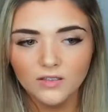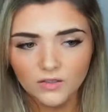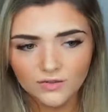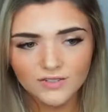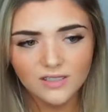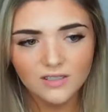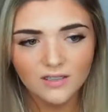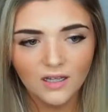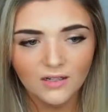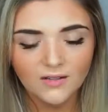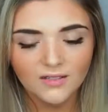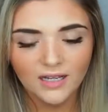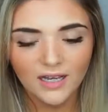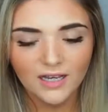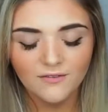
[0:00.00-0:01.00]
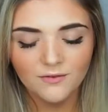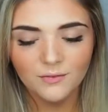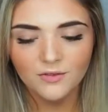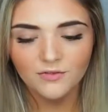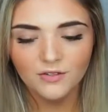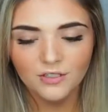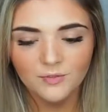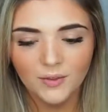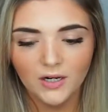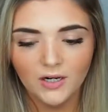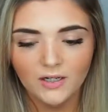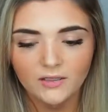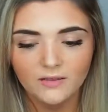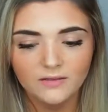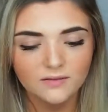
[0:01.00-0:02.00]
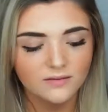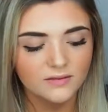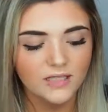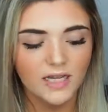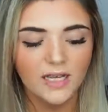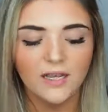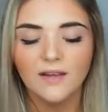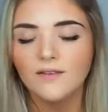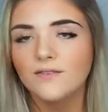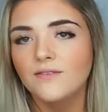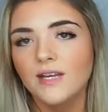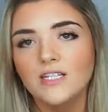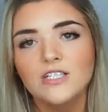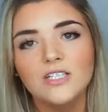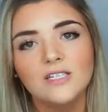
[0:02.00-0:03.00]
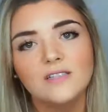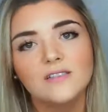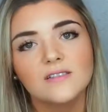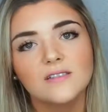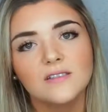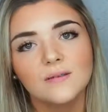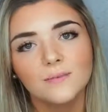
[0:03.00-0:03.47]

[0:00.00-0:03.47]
using a lot of the diet from the first part, like veggies,